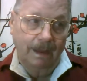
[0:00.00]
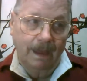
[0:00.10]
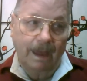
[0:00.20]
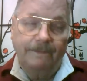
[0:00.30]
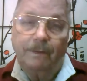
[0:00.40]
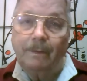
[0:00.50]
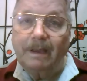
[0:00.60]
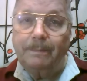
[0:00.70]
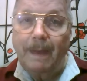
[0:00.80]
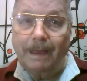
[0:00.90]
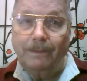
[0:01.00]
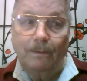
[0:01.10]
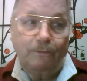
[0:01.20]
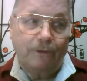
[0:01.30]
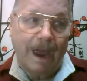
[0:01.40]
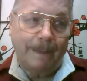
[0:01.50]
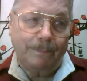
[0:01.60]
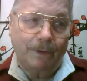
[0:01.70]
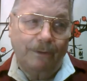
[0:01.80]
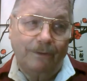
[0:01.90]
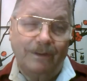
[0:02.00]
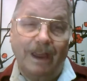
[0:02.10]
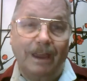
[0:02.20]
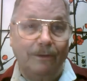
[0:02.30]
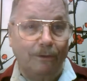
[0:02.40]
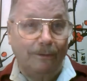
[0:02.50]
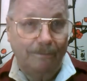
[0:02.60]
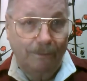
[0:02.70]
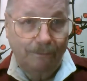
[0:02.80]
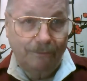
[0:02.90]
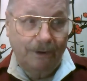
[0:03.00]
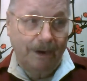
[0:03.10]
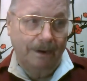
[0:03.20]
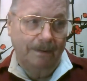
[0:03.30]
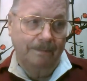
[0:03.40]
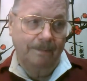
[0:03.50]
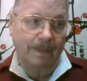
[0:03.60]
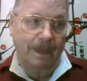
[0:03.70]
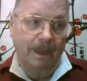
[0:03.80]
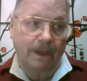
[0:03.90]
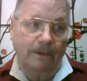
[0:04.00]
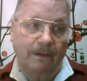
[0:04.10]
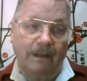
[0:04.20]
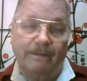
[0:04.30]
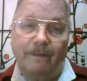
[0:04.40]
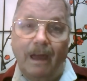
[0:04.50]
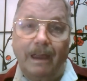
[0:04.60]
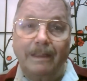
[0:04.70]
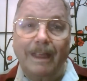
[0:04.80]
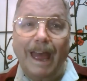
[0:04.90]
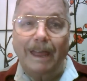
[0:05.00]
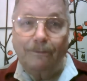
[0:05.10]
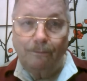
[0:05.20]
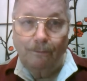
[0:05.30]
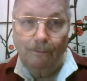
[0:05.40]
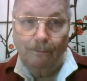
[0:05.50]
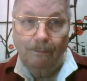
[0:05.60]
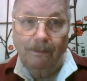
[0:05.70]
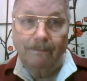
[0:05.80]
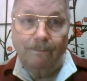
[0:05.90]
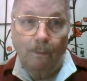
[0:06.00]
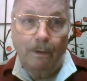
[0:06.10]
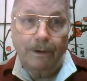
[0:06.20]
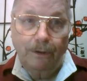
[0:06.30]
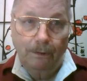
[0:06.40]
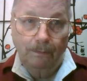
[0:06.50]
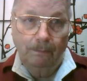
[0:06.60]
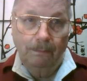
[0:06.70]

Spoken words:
If you expect new chapters in your future, you can find that true for you.